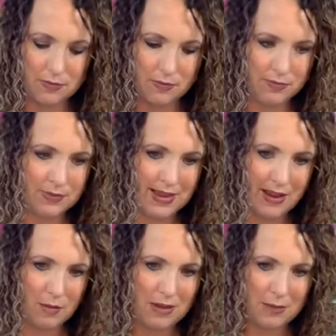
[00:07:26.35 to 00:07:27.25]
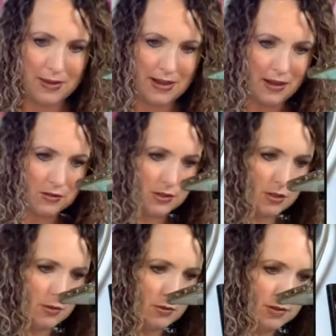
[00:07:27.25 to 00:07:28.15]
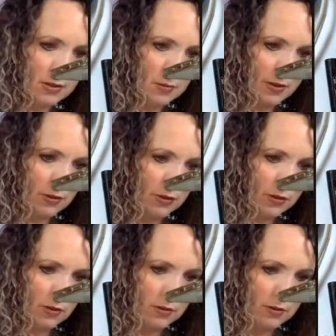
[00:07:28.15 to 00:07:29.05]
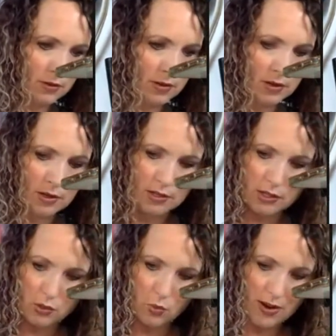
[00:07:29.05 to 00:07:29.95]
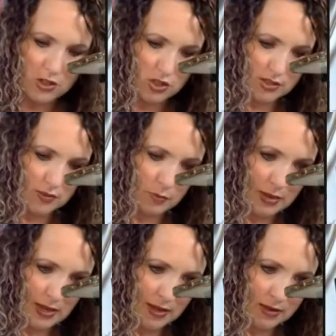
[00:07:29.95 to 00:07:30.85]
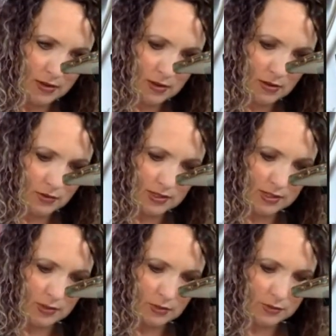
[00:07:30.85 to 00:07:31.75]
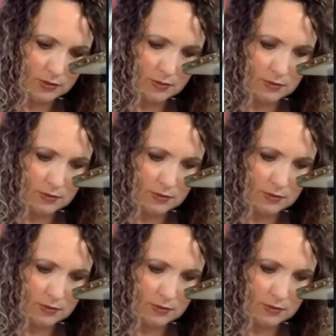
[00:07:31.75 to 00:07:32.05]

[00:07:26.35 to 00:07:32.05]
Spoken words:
Now maybe I'll do some other little swatches of pink on its own.